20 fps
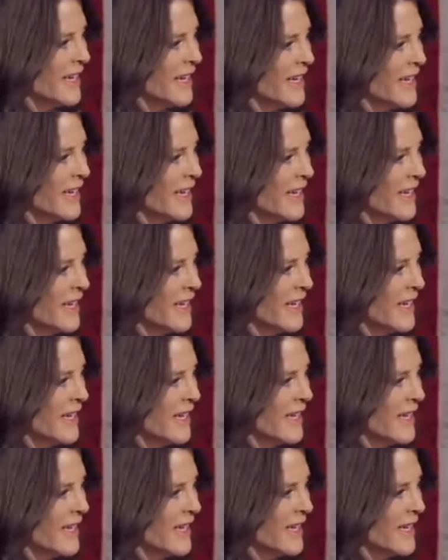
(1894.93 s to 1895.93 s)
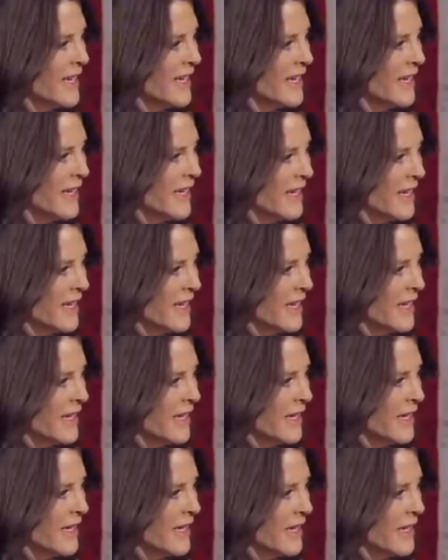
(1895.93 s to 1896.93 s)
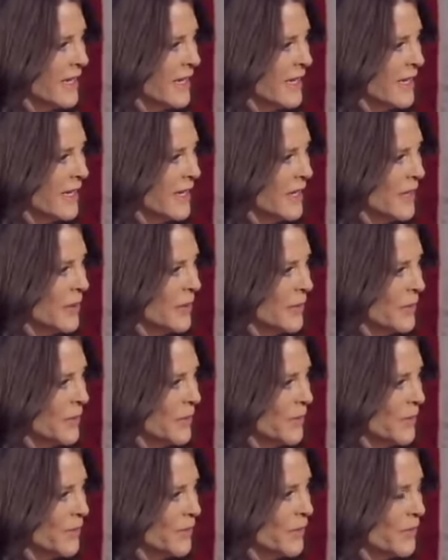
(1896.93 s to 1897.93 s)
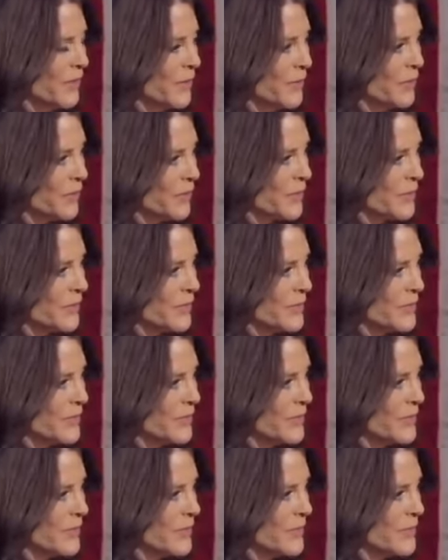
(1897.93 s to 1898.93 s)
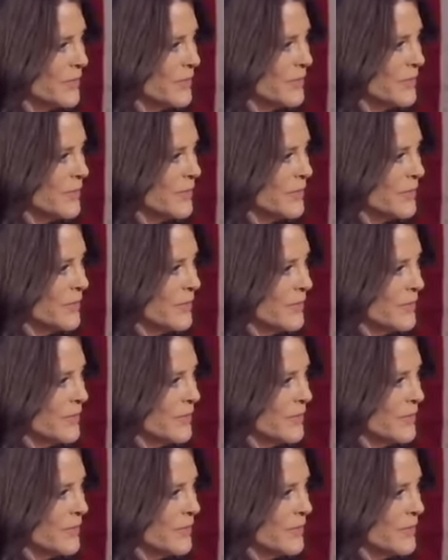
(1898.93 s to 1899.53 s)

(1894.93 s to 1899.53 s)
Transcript: (no one is talking)